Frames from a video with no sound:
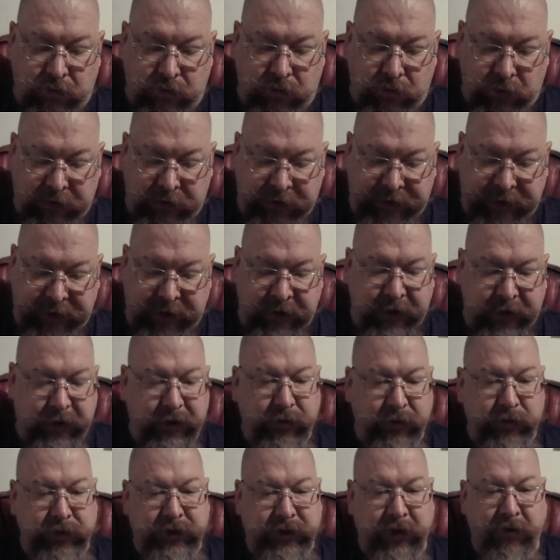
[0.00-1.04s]
What I did
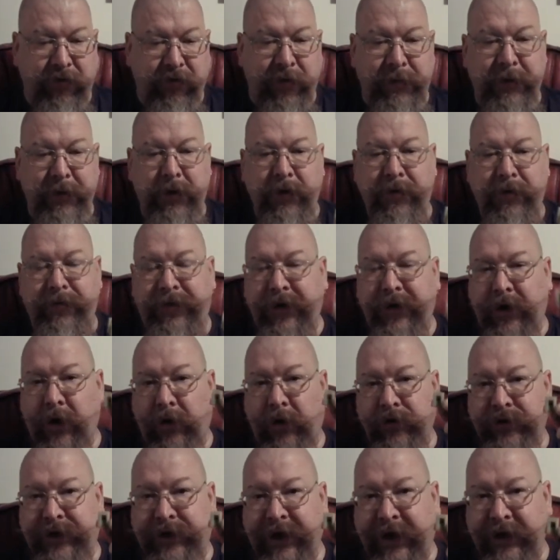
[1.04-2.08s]
was remove the
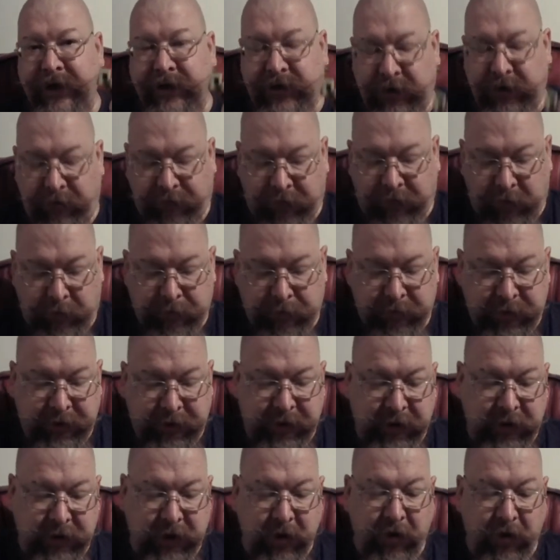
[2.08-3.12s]
contacts from
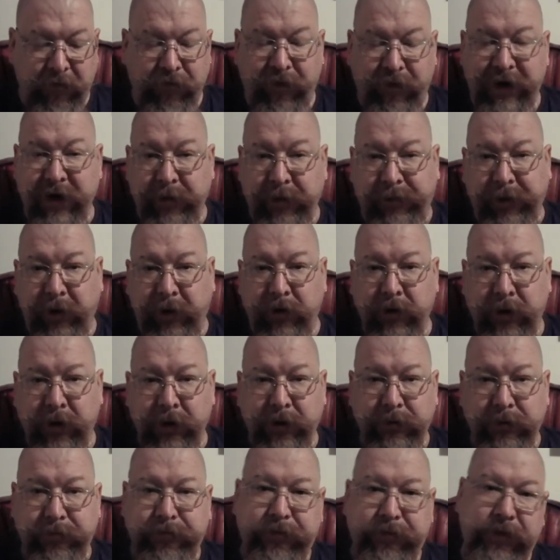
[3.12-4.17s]
the rear plug
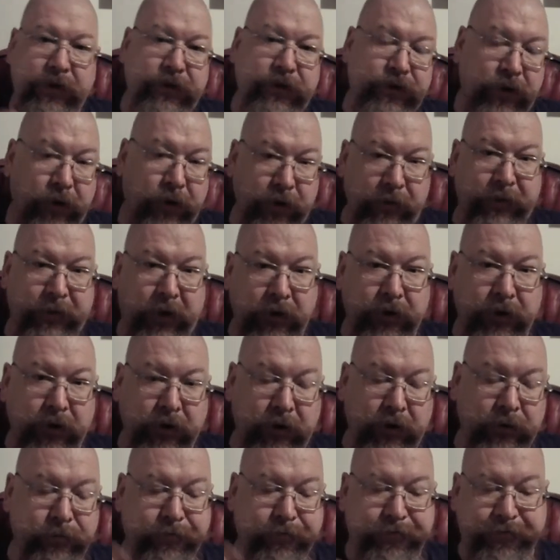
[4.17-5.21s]
that's on the
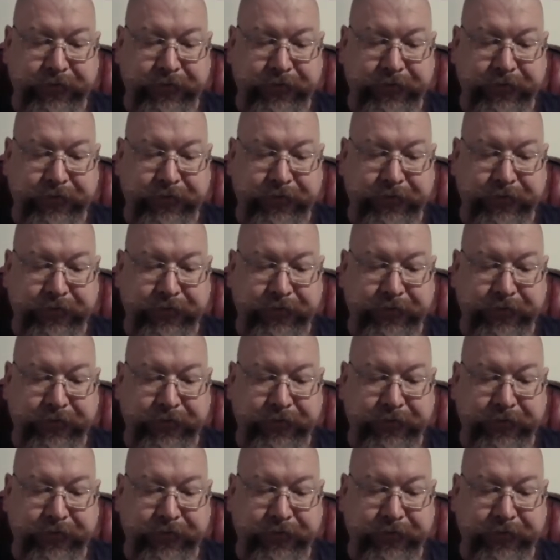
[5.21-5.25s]
Bongo